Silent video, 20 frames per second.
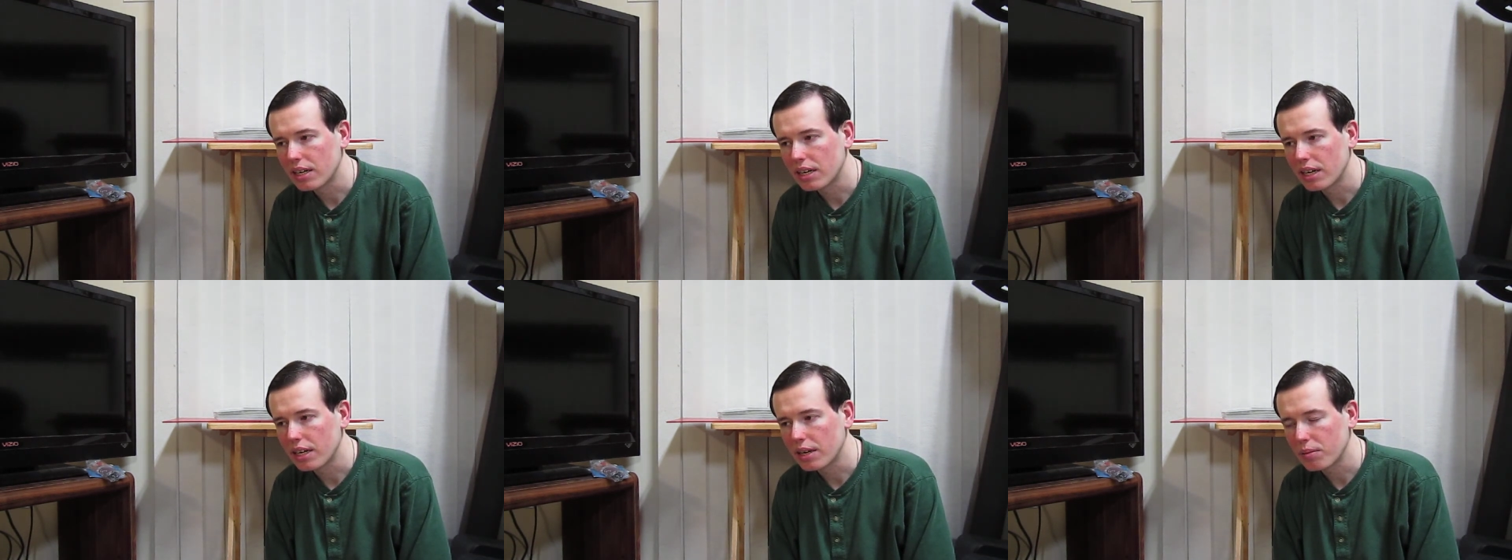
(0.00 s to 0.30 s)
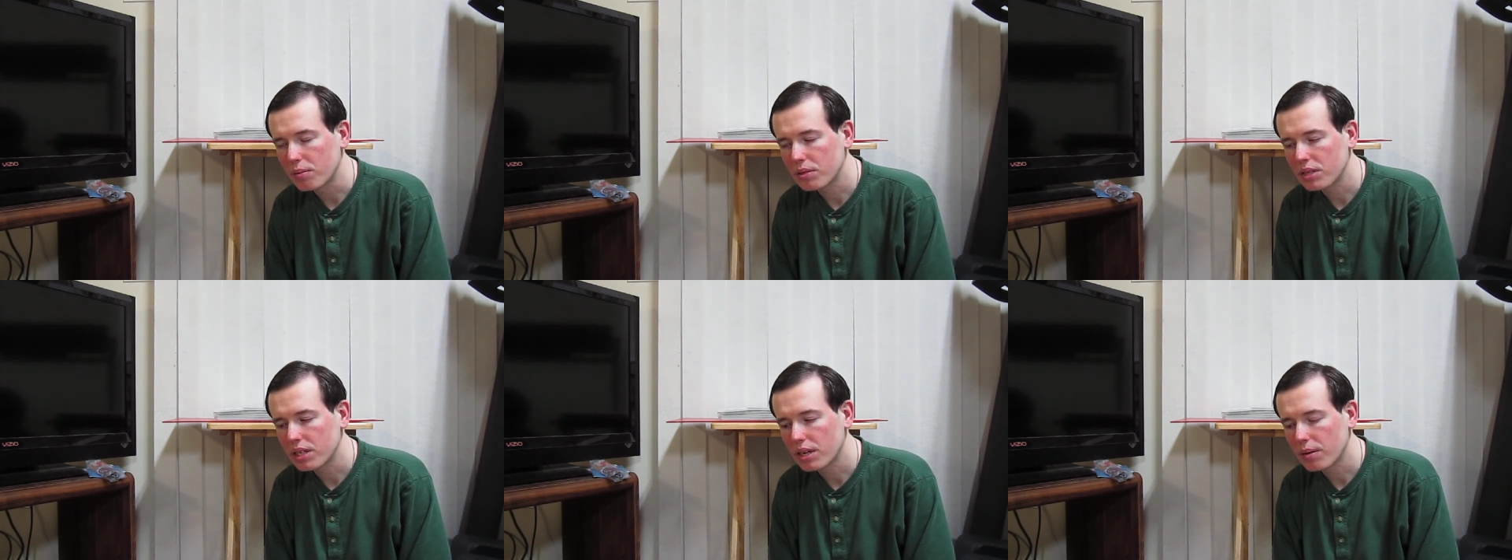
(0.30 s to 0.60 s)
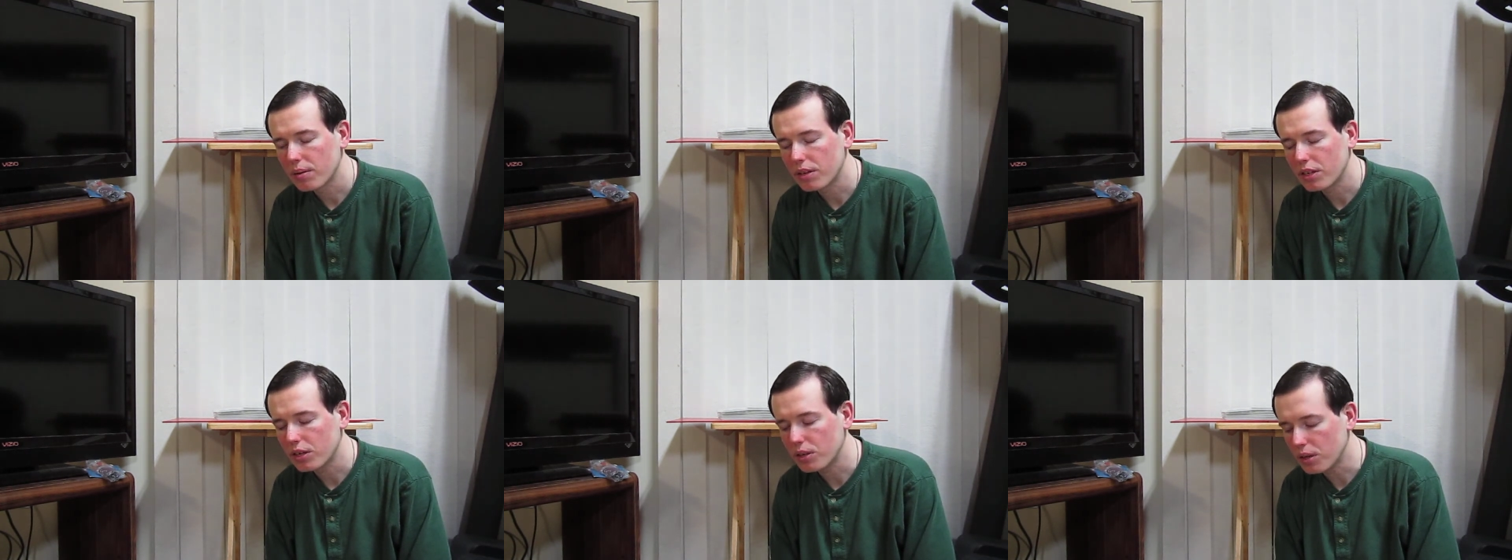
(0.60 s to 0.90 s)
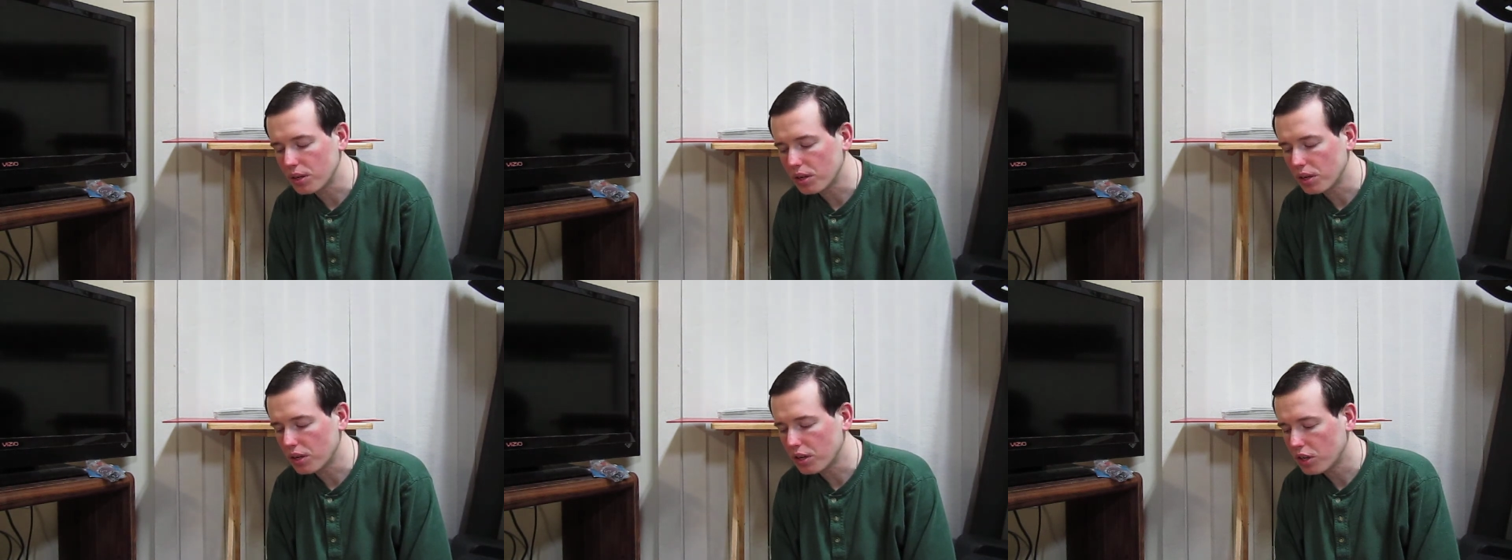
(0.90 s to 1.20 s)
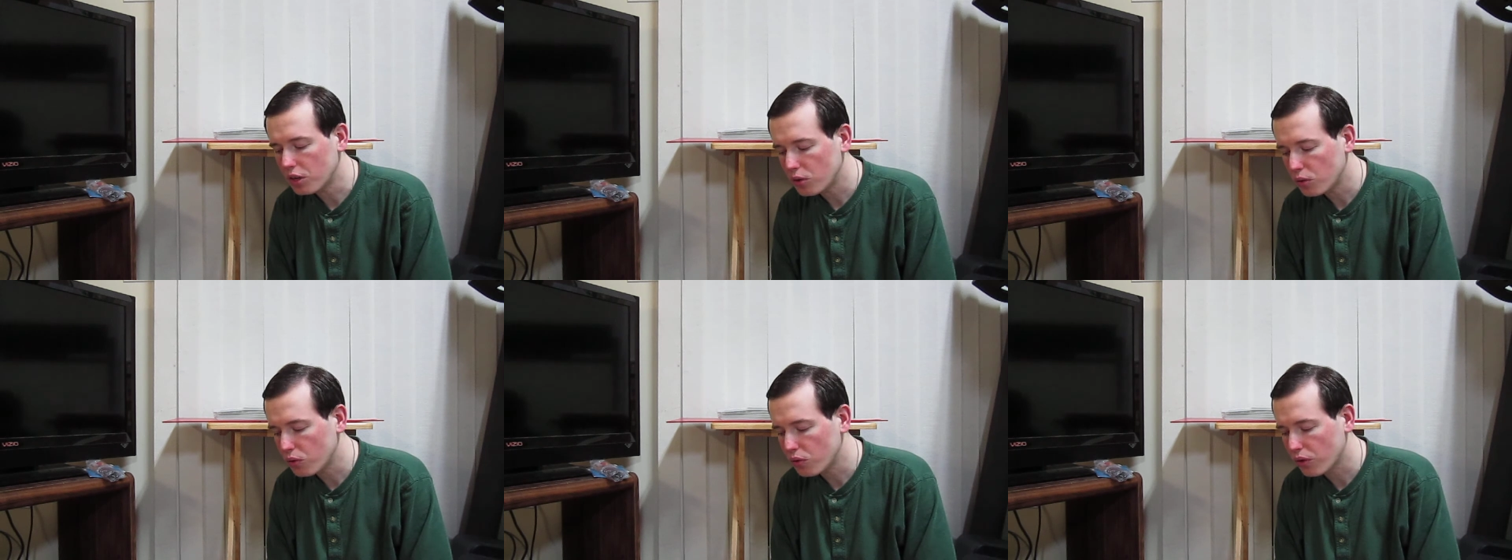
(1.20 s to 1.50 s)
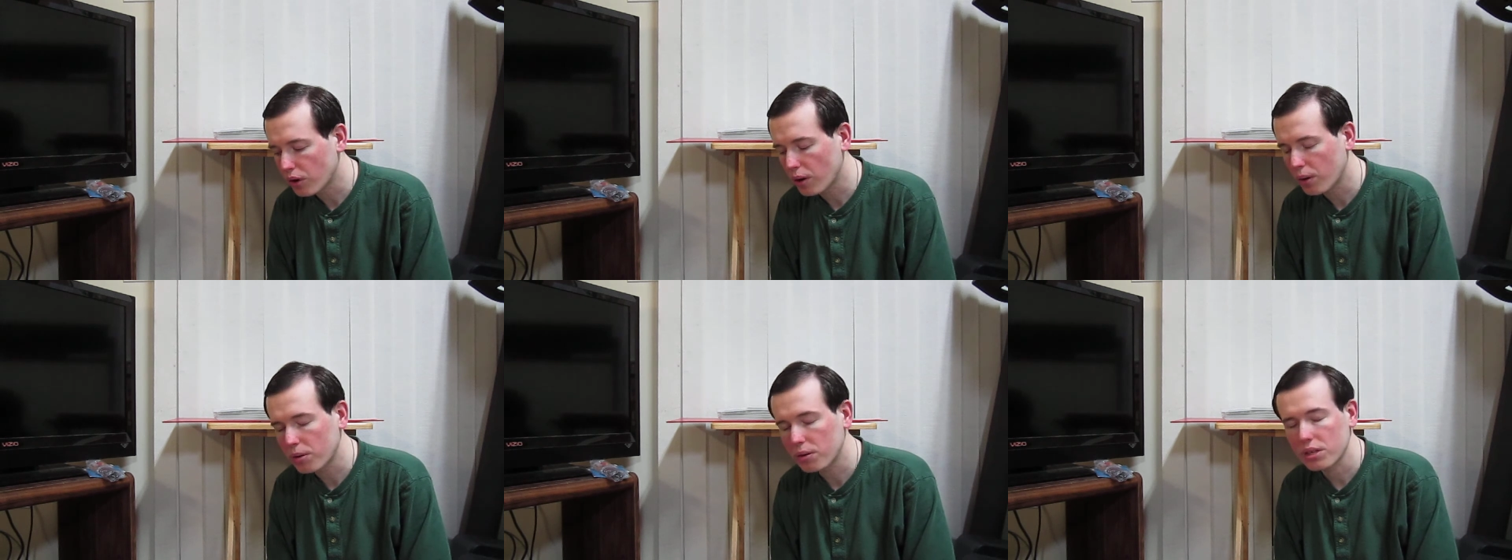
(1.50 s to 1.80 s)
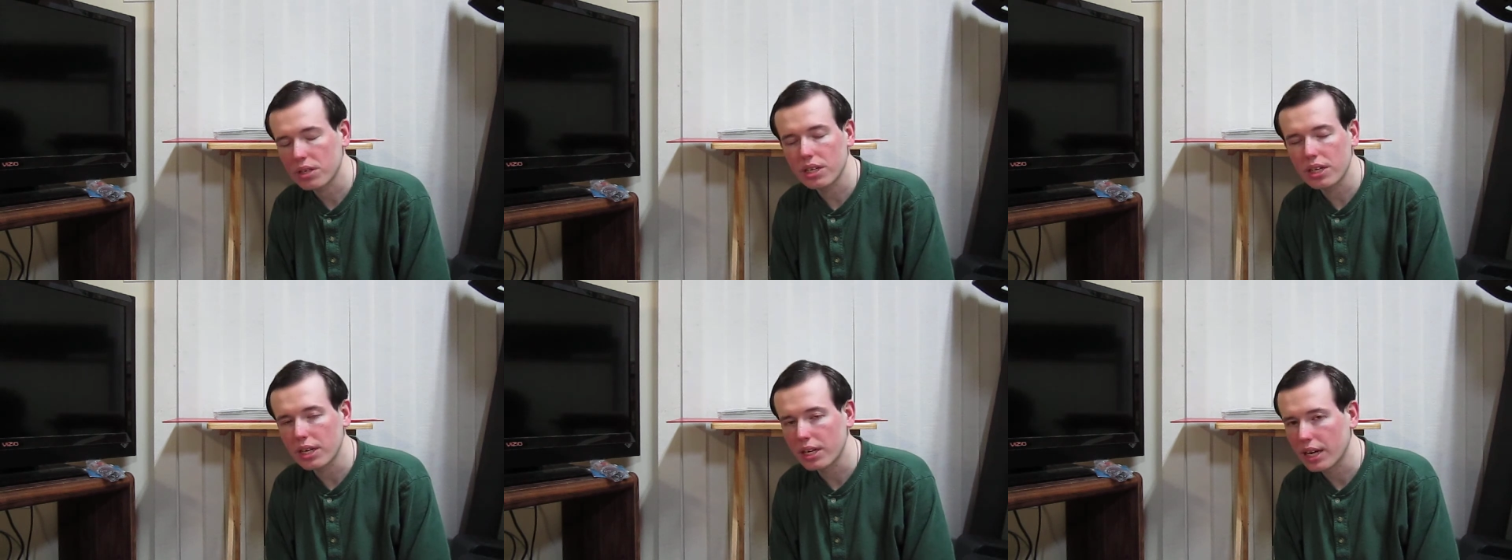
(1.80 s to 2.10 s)
it was you
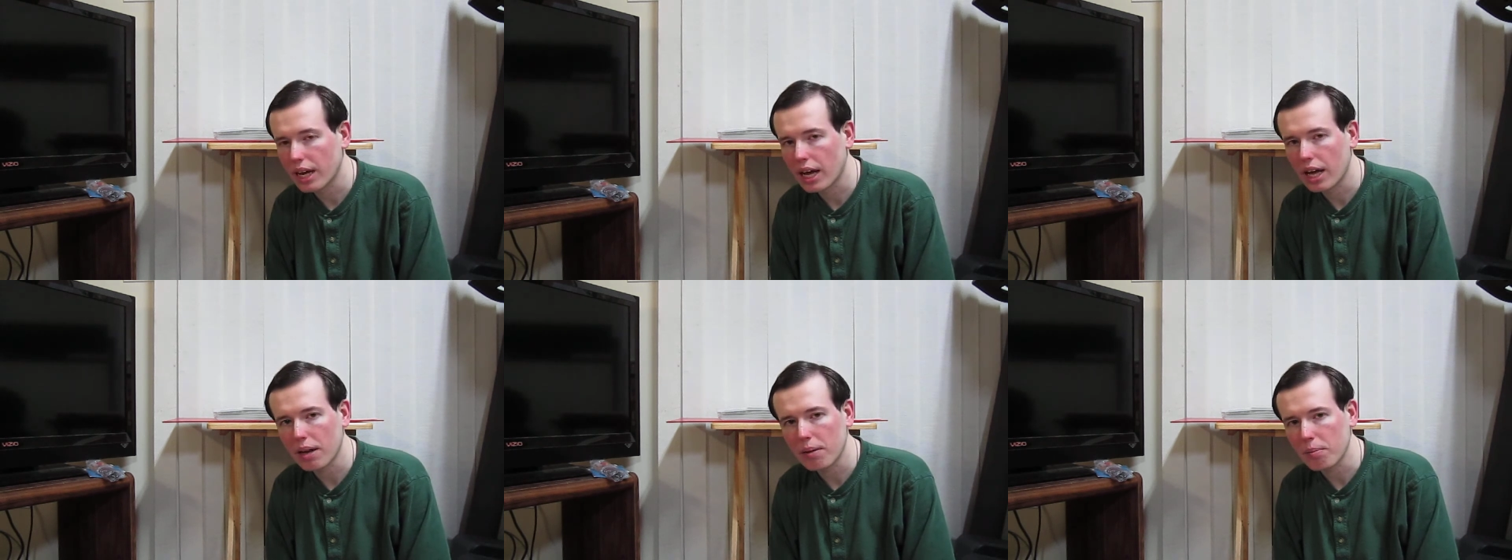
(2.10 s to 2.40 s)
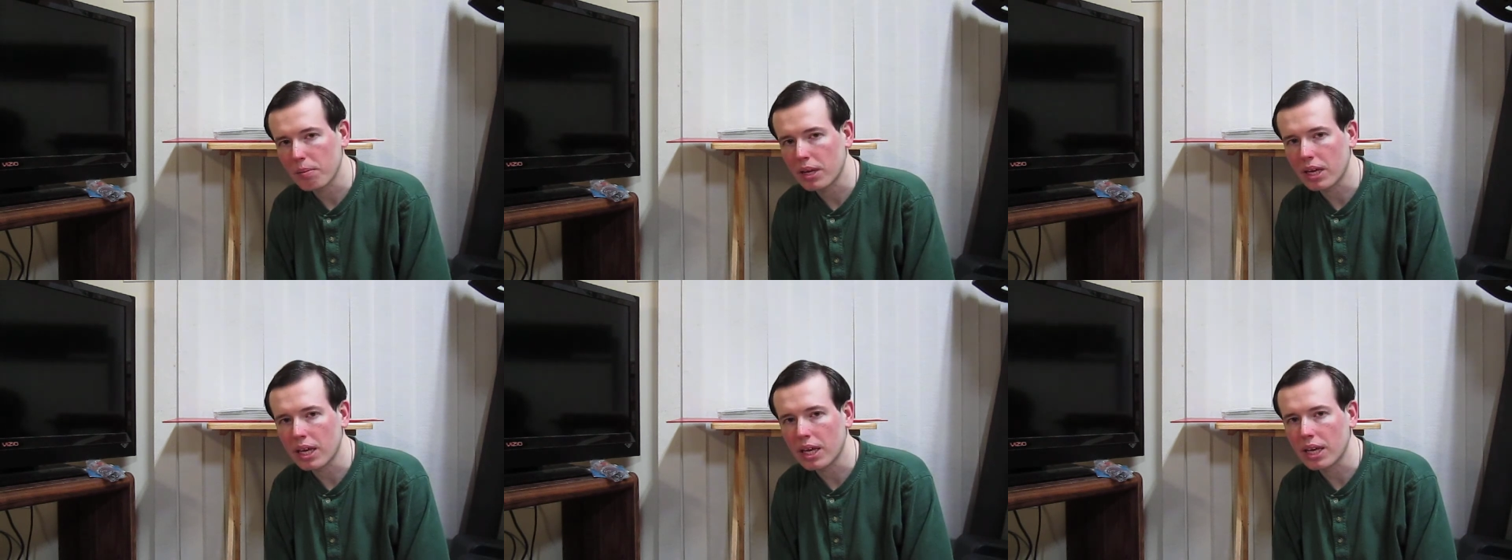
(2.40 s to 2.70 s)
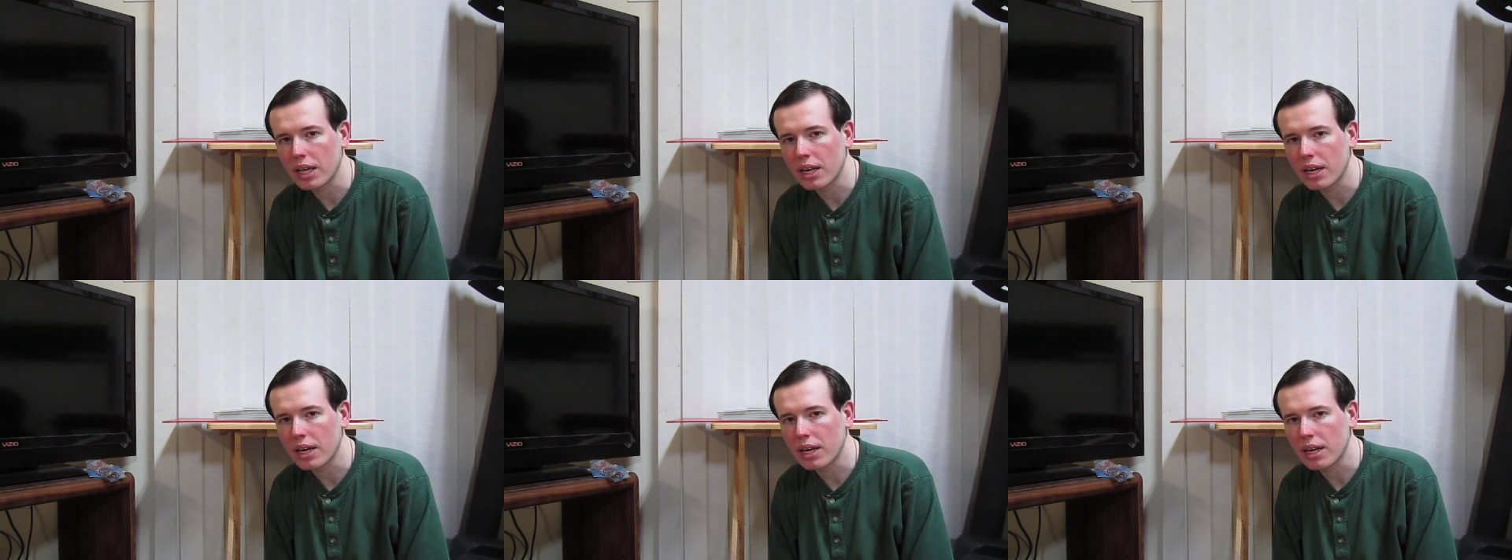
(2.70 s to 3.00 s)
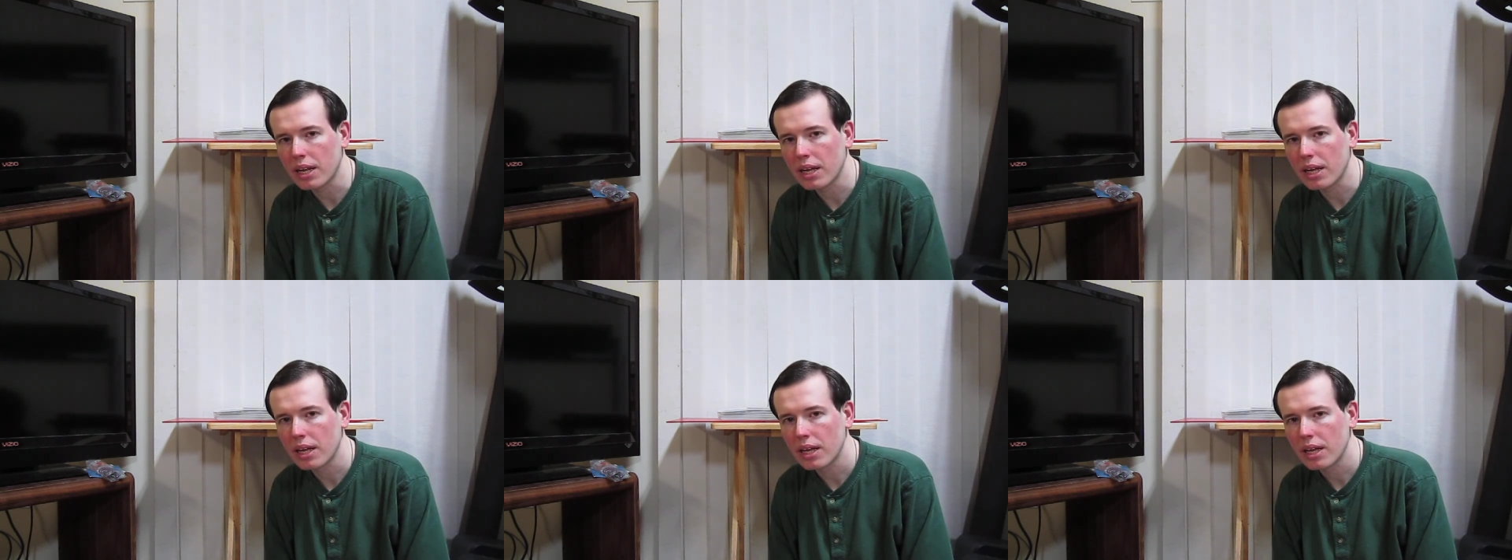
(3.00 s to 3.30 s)
folks did not mean